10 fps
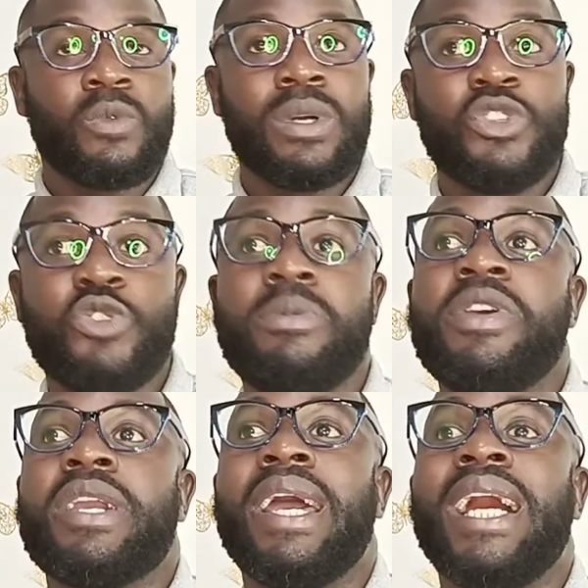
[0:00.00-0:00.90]
One
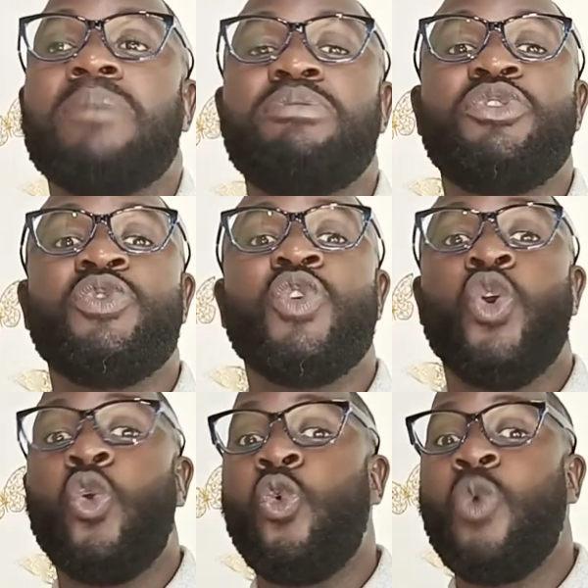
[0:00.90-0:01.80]
turmeric helps
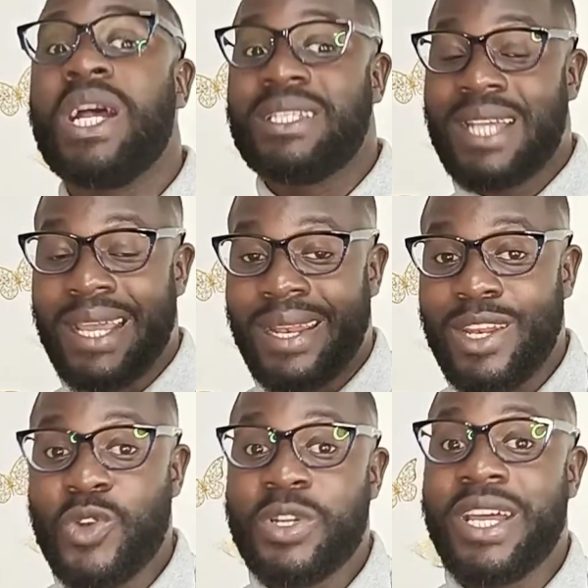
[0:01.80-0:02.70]
you wash and
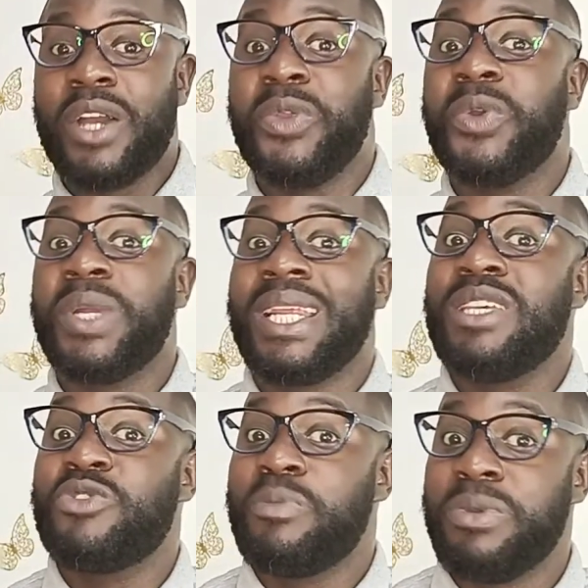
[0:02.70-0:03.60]
lower down your
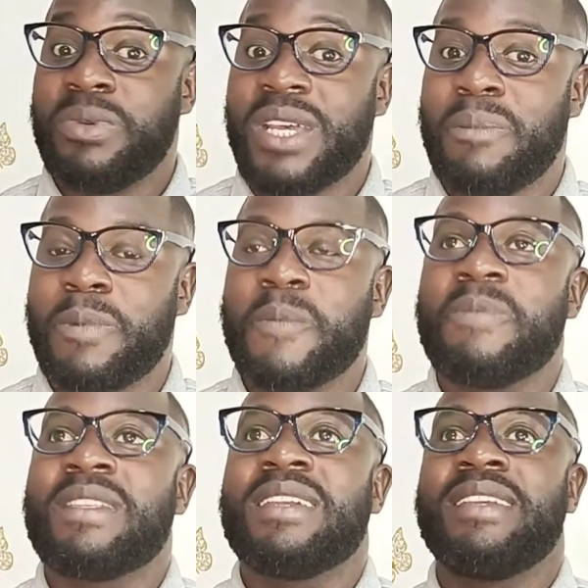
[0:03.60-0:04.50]
cholesterol buildup.
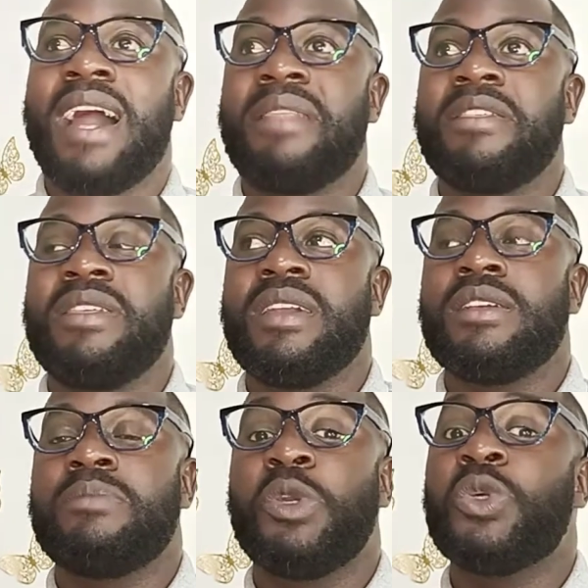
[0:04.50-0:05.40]
The other thing
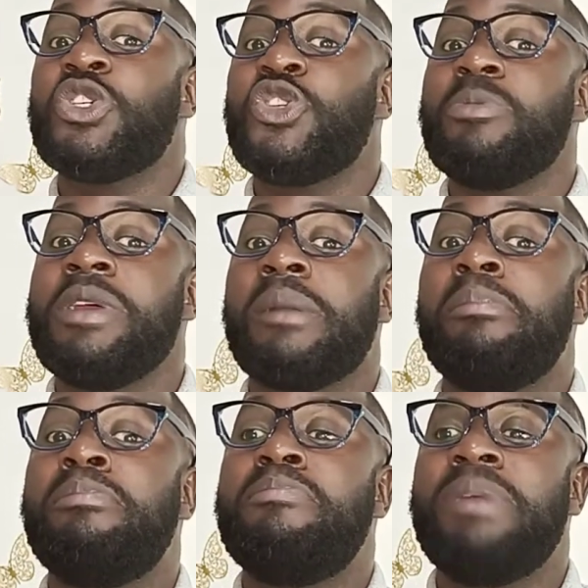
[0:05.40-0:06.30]
is because turmeric
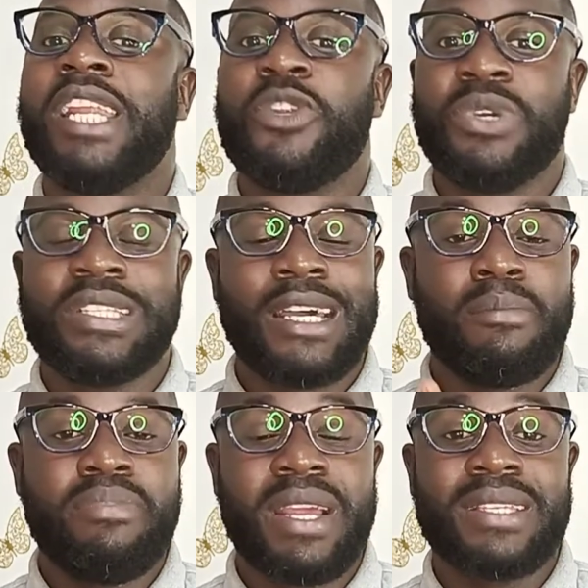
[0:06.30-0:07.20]
penetrates
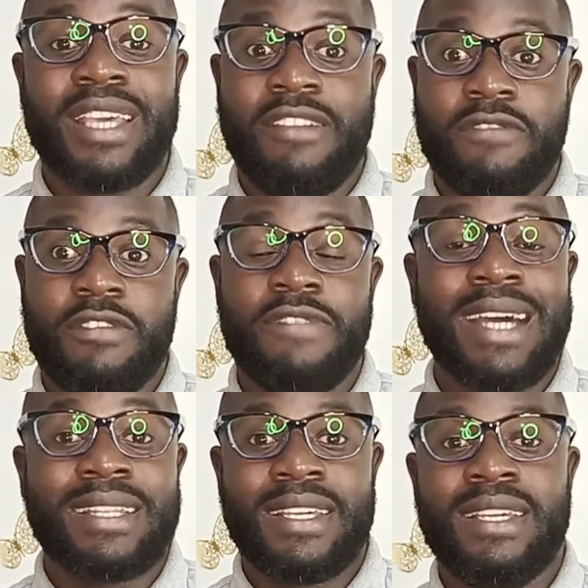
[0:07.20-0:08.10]
and breaks every
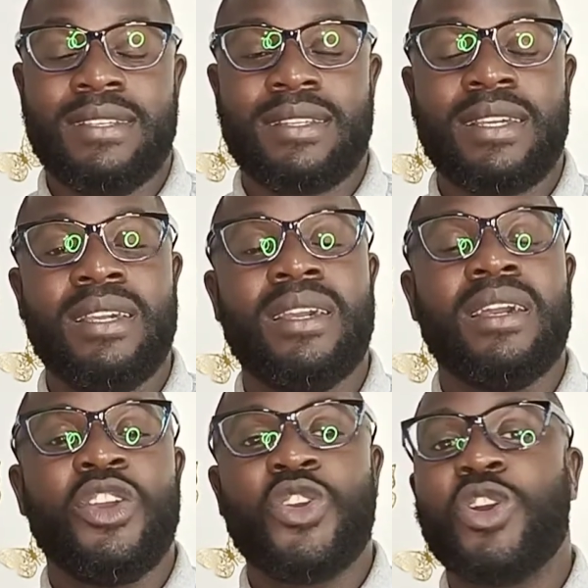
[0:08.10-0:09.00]
fat easily,
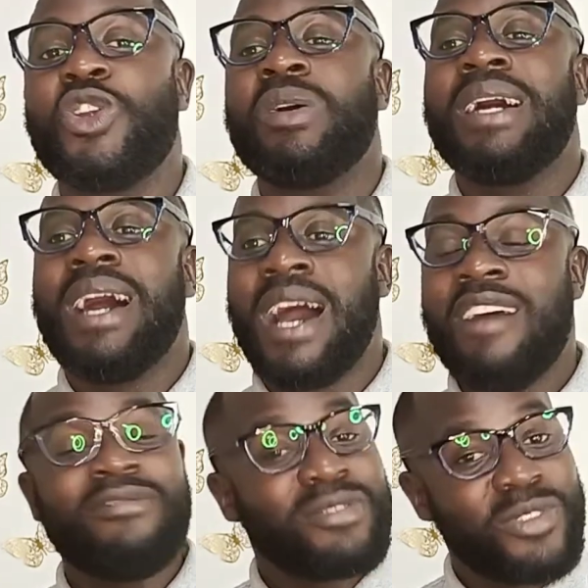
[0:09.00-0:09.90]
you're going to
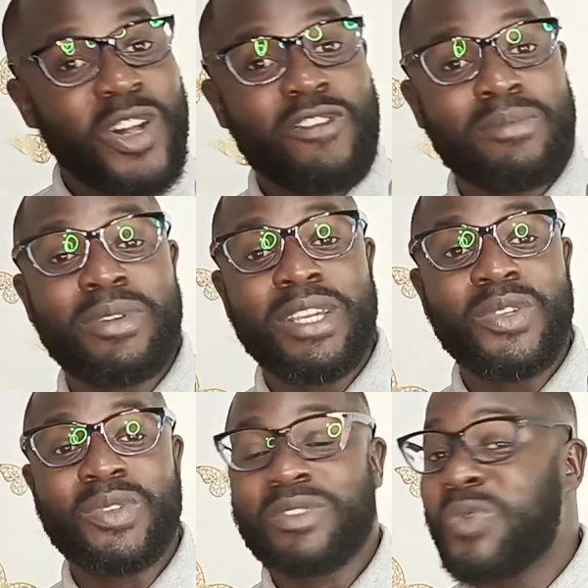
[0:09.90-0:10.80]
have solvable
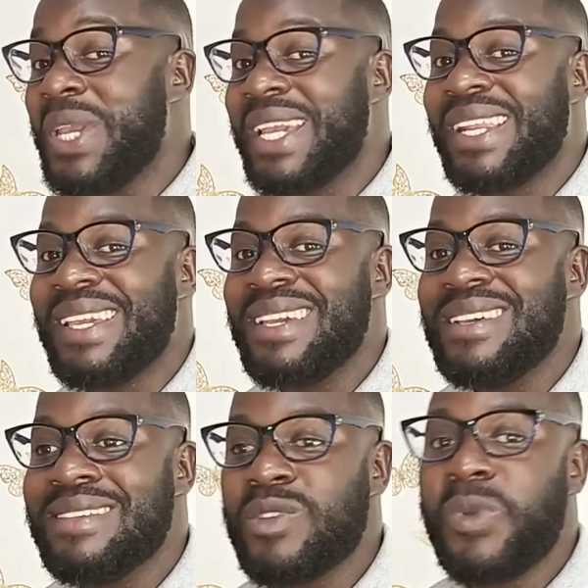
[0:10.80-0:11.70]
issues quickly.
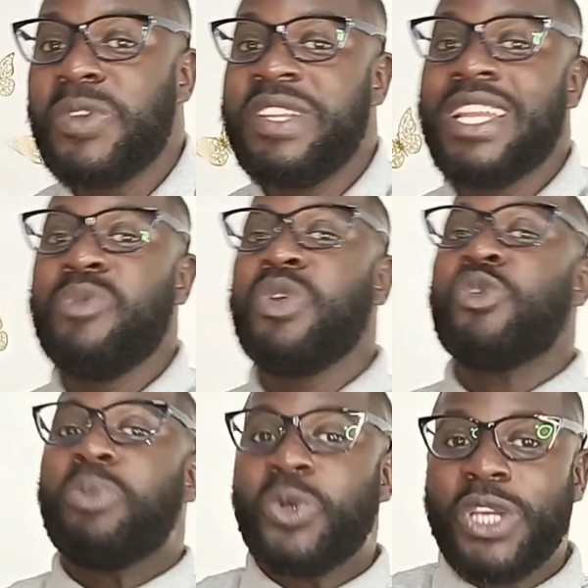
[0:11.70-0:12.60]
So when you're dealing with a
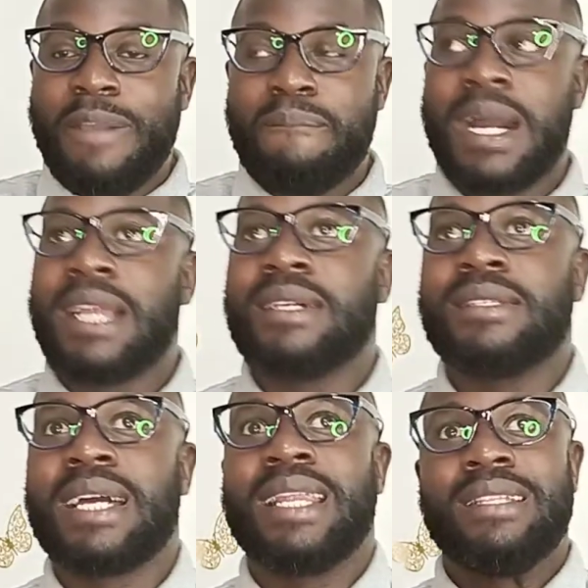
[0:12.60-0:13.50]
hormonal
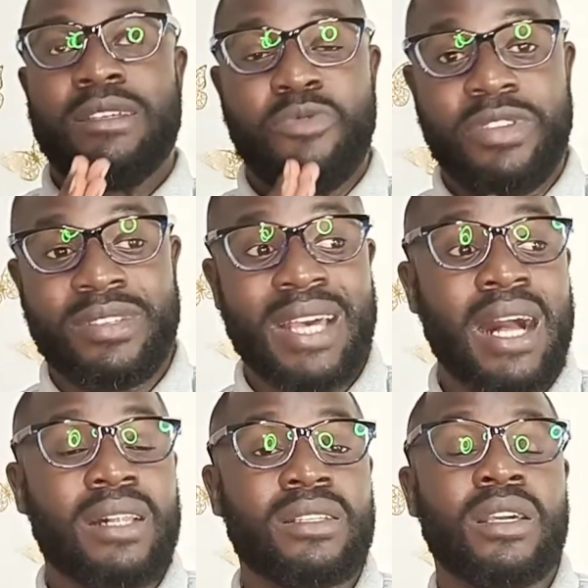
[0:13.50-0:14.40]
imbalance and as a
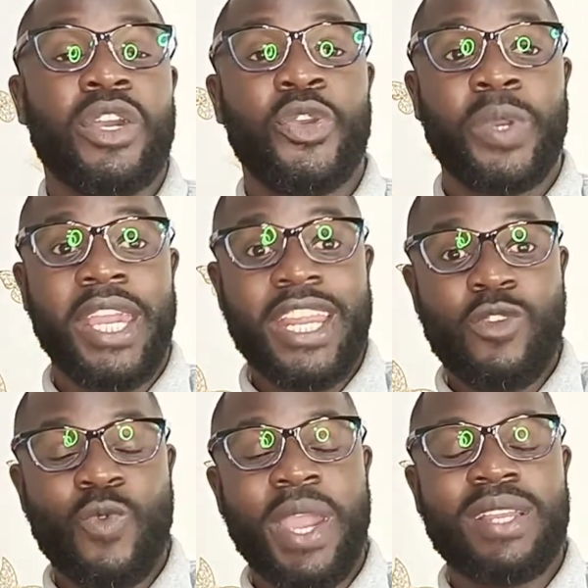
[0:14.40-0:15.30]
result, you're
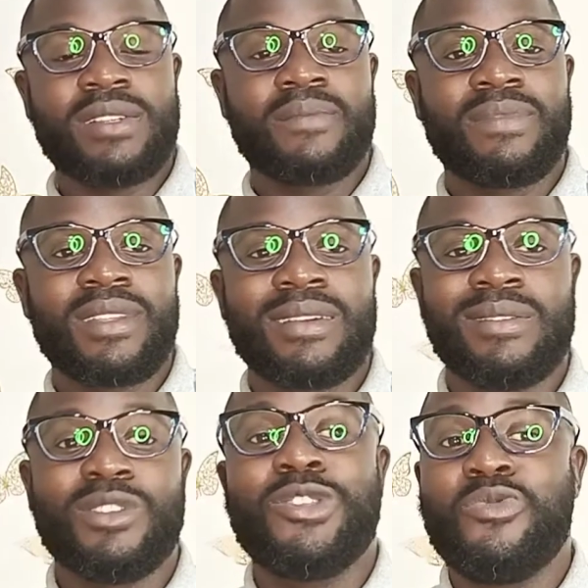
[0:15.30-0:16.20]
gaining weight,
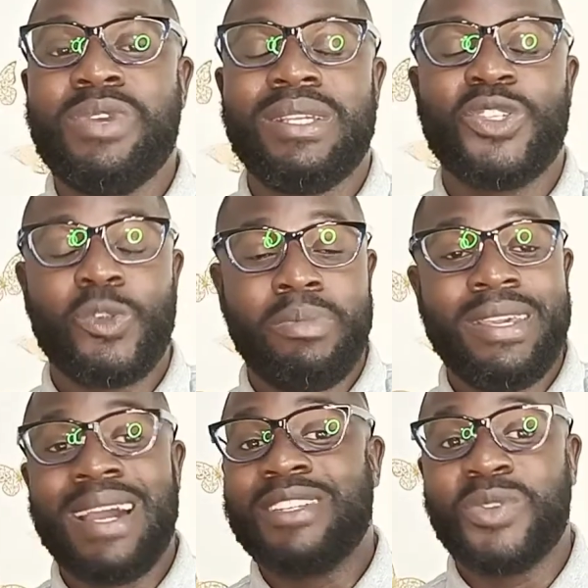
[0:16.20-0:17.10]
those three should
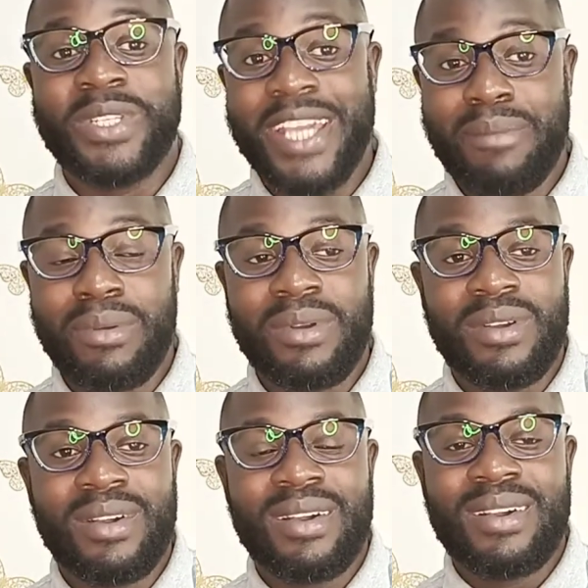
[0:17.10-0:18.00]
be at your table.